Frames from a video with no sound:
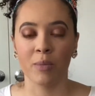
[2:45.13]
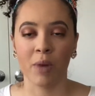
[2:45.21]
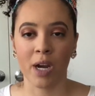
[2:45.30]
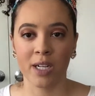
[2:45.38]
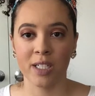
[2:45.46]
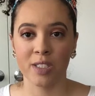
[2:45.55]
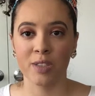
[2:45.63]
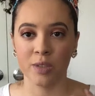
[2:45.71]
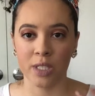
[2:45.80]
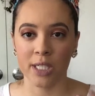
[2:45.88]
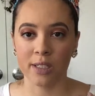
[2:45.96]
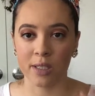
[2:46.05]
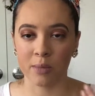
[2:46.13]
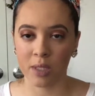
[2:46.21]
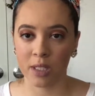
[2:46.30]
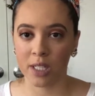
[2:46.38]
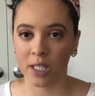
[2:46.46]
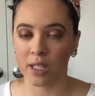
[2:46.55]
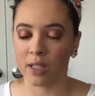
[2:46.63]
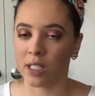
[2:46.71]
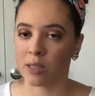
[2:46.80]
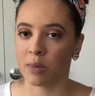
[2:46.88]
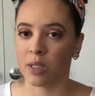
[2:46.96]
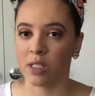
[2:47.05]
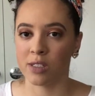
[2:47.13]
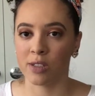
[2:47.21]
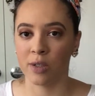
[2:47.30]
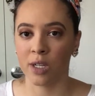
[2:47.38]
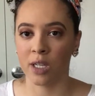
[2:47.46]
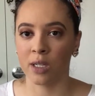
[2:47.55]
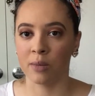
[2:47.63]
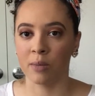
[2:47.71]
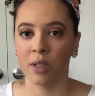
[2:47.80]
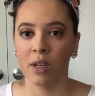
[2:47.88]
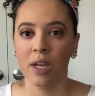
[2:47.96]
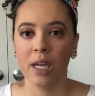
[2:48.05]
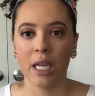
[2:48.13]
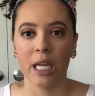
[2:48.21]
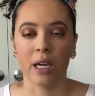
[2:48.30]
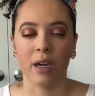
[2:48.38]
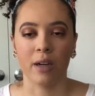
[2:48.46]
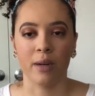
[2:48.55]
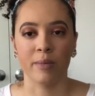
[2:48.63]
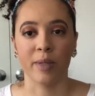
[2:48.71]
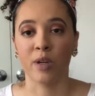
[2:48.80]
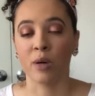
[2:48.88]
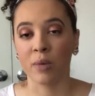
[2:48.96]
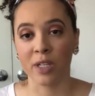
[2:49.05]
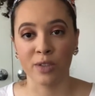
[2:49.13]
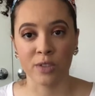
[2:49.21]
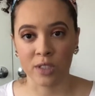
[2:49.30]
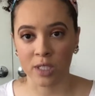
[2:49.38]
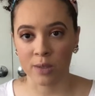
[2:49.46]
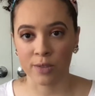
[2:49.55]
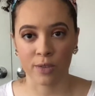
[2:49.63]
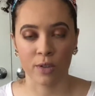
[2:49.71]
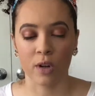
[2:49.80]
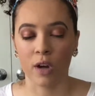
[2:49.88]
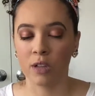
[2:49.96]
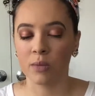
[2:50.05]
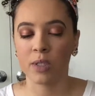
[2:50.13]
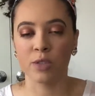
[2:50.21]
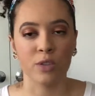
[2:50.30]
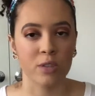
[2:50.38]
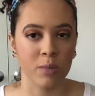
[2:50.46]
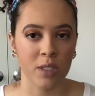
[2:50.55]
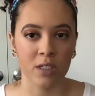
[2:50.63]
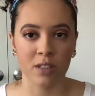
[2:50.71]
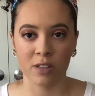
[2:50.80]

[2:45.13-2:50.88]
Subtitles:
Mine is Uniquely Mickey. It's my Instagram, and all my usernames for all of my social media.